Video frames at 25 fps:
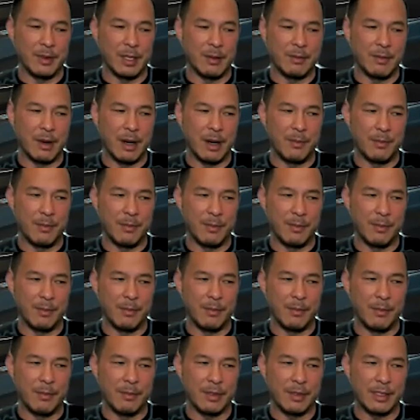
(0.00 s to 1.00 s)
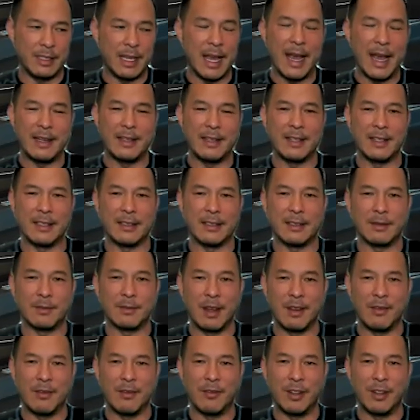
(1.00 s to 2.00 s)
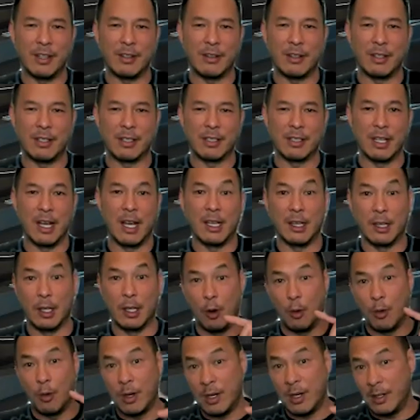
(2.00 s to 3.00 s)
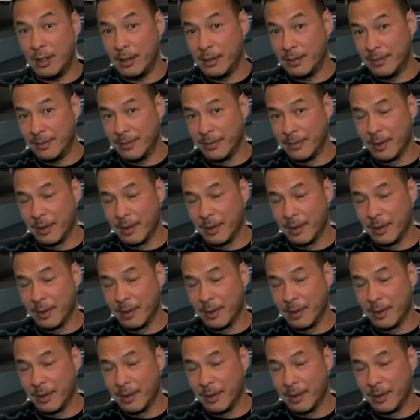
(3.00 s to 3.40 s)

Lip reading: Then my sadness and my fear is a lot lower.